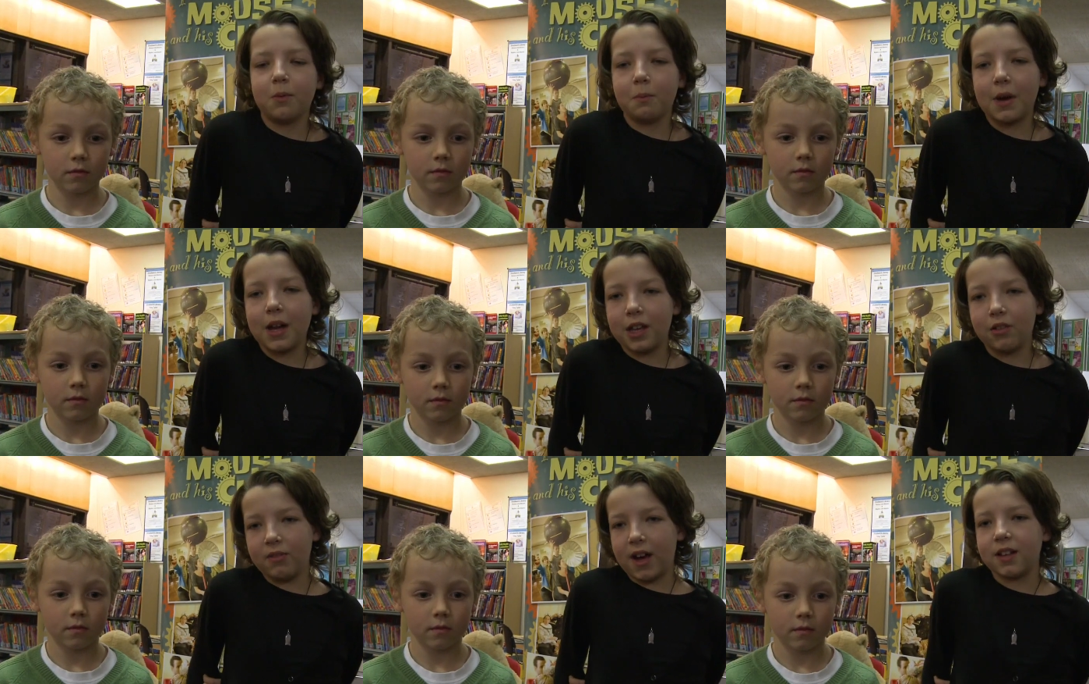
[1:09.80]

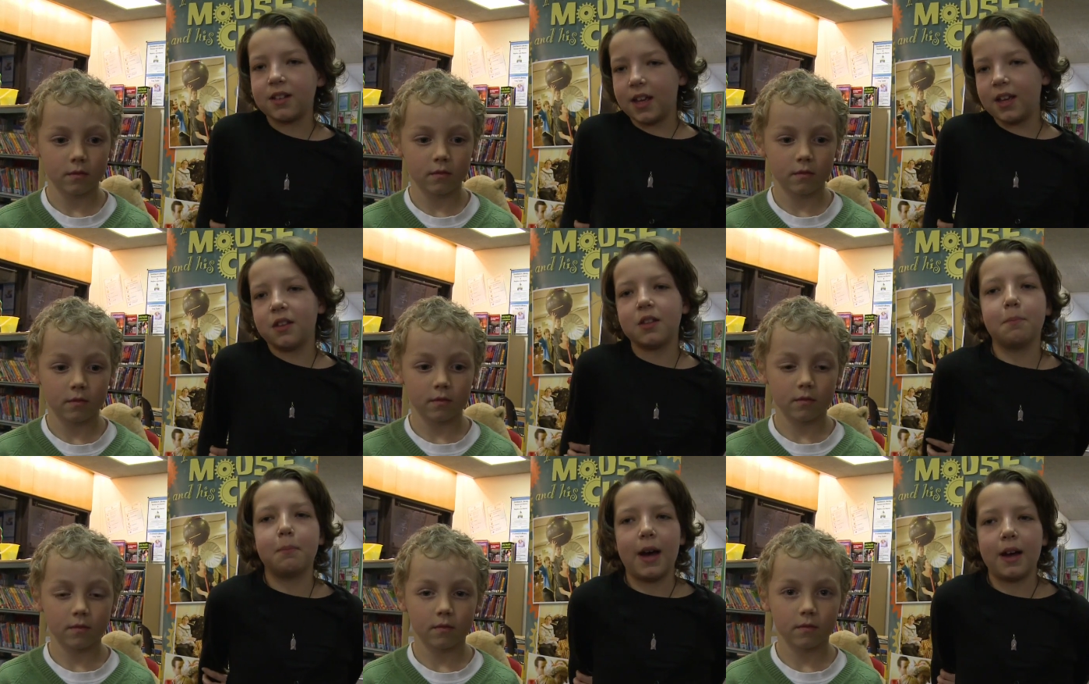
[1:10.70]
Speaker 1: Manny Rat takes
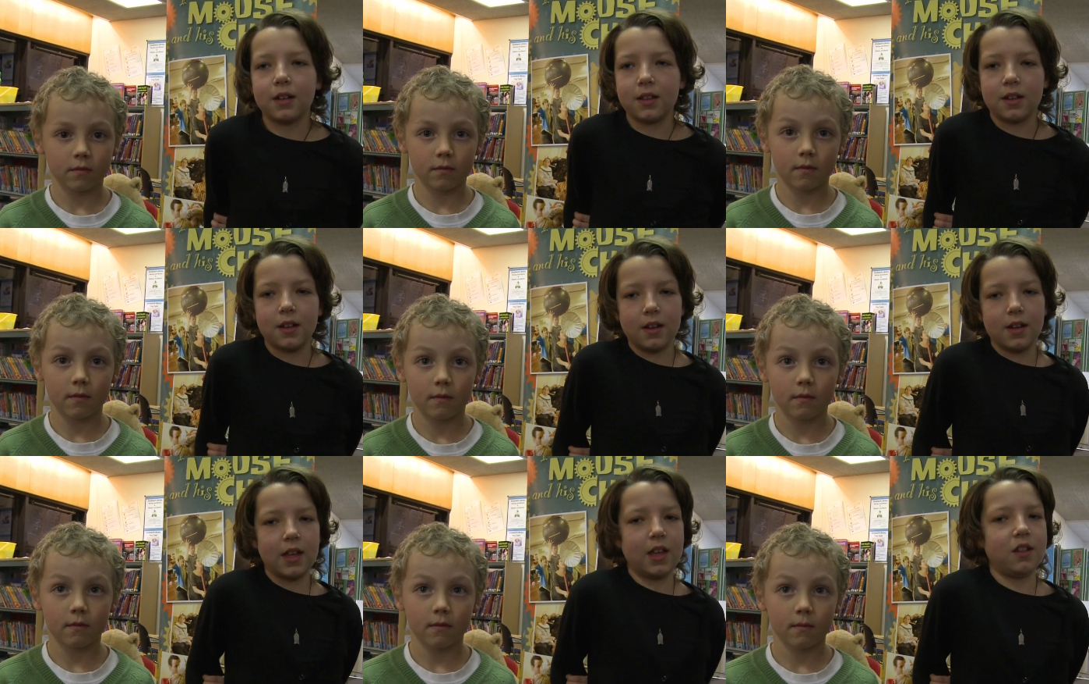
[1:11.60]
him back to
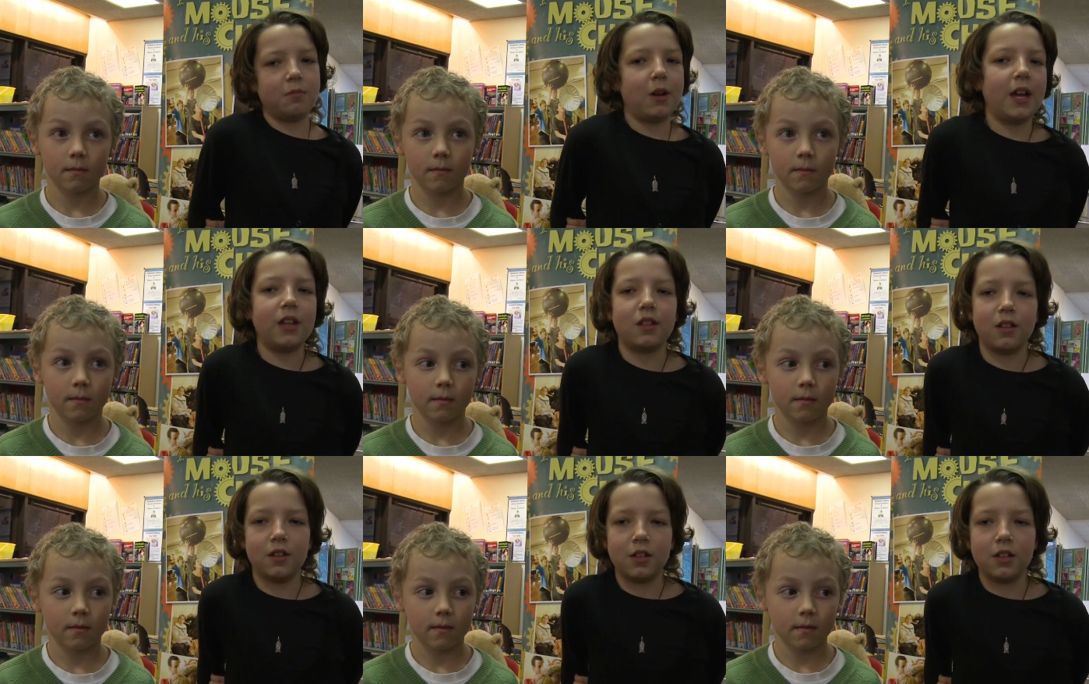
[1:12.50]
his place
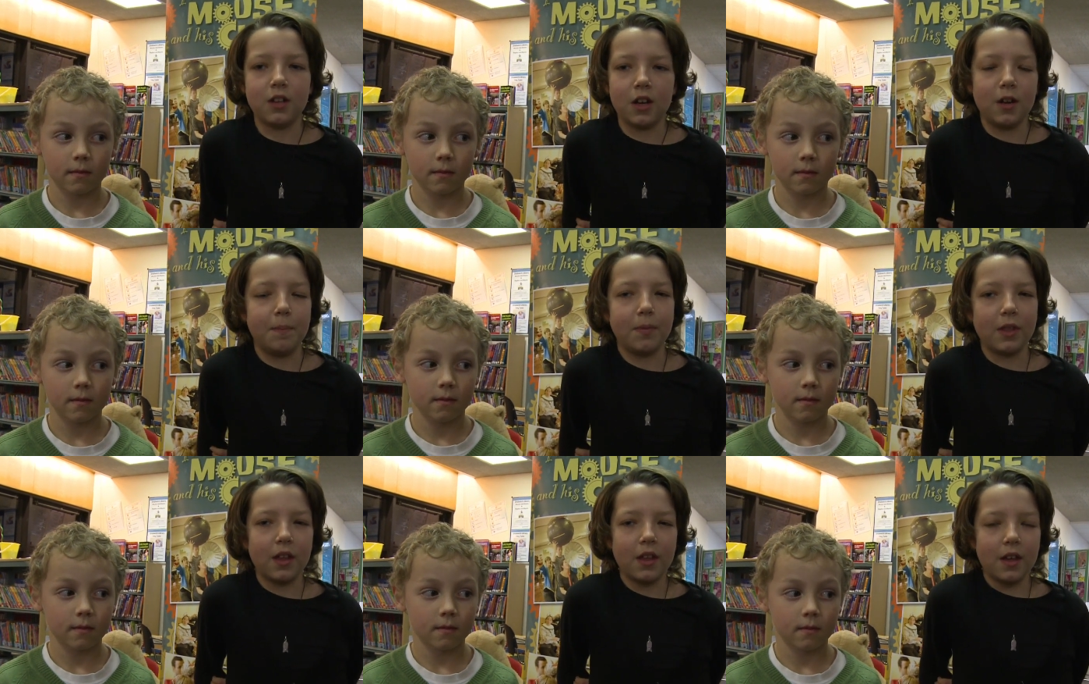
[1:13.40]
and um,
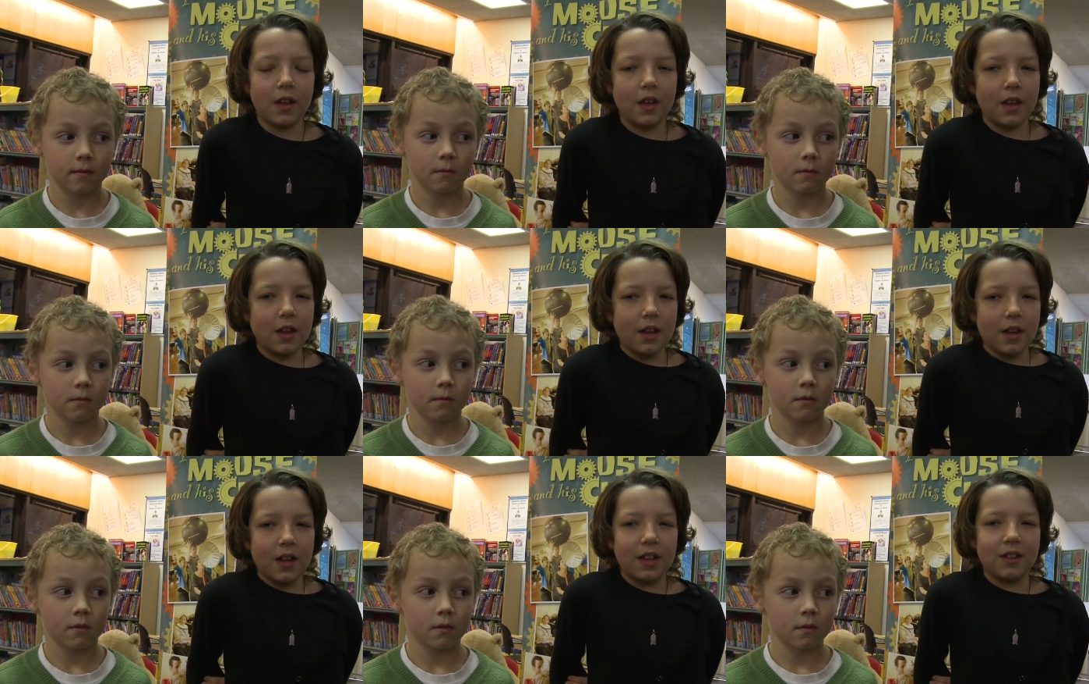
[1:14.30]

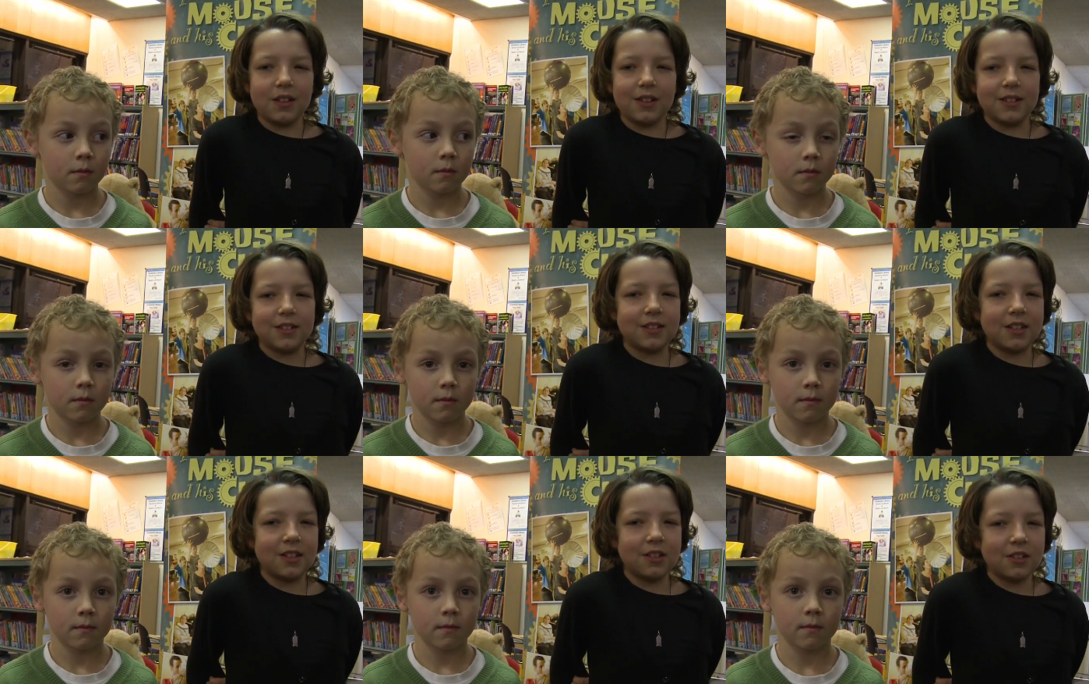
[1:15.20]
his
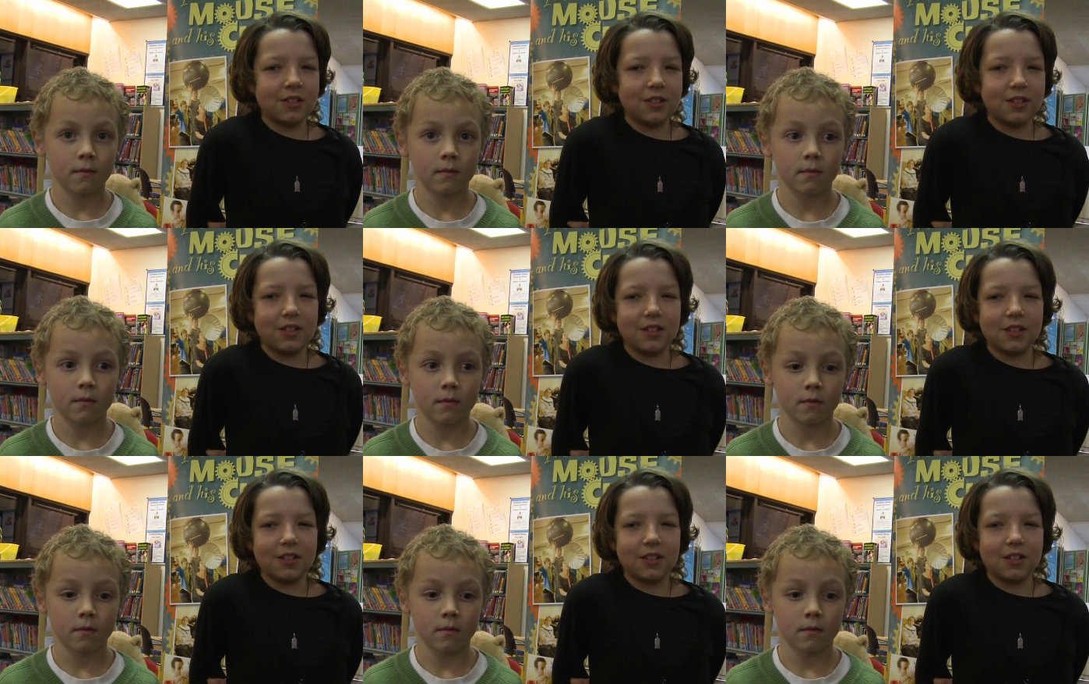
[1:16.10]
assistant